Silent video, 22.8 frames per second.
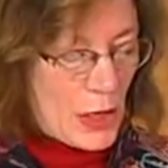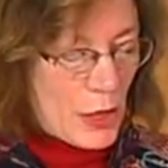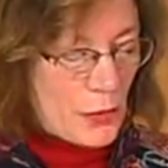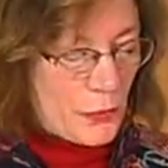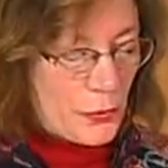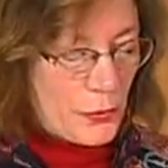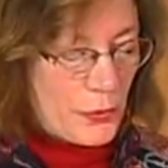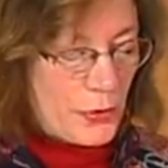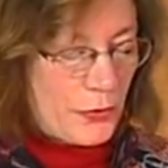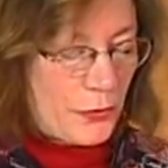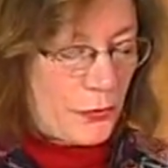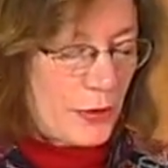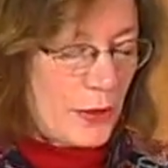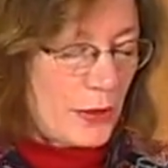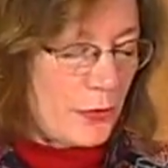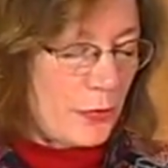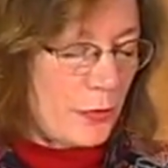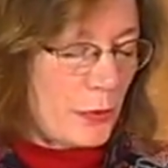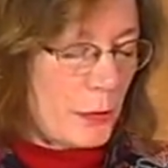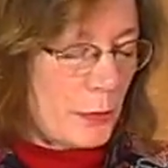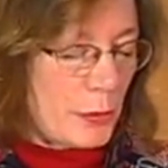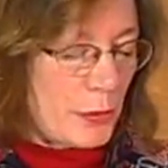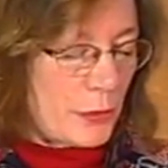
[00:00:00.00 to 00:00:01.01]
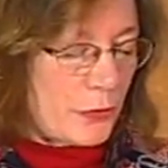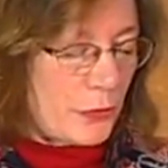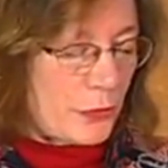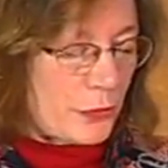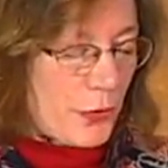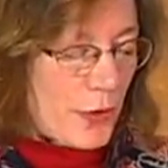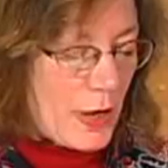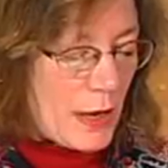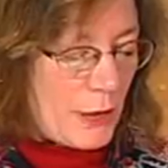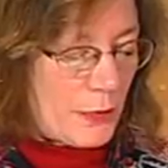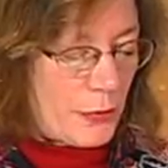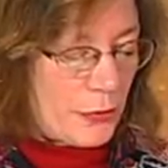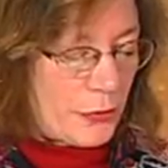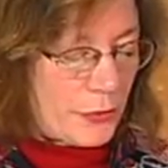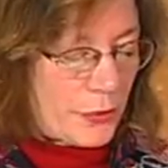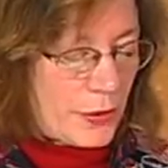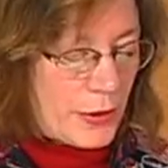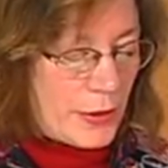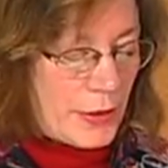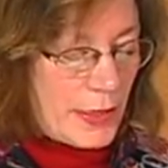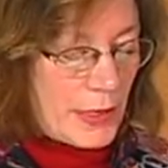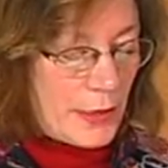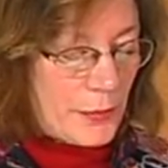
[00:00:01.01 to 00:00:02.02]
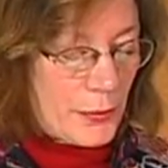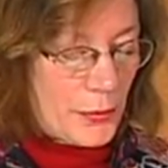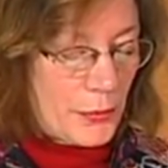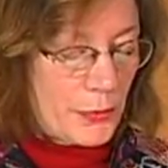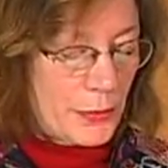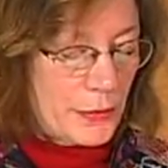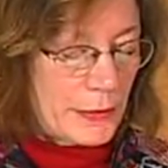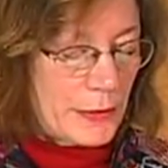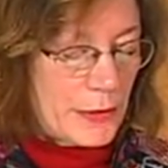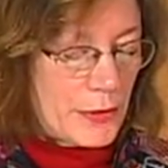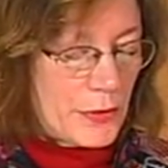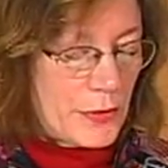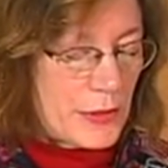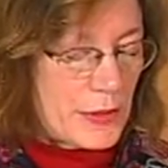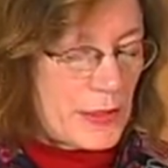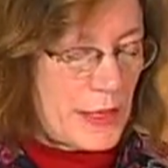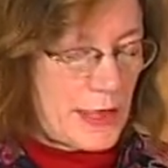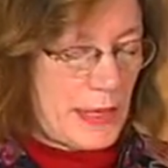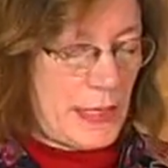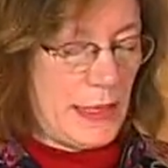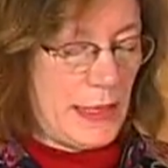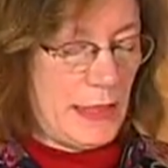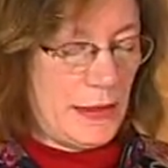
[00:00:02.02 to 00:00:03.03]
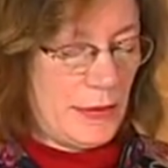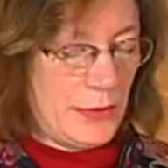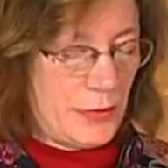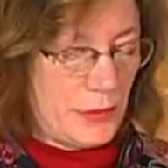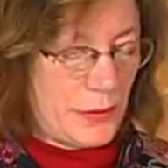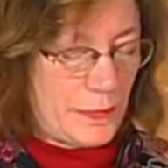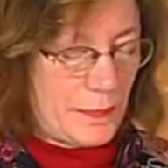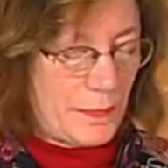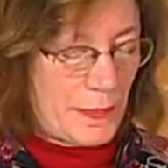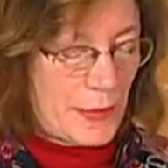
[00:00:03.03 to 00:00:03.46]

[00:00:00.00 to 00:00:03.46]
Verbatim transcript: For in a sense, Humboldt's travels never really did end.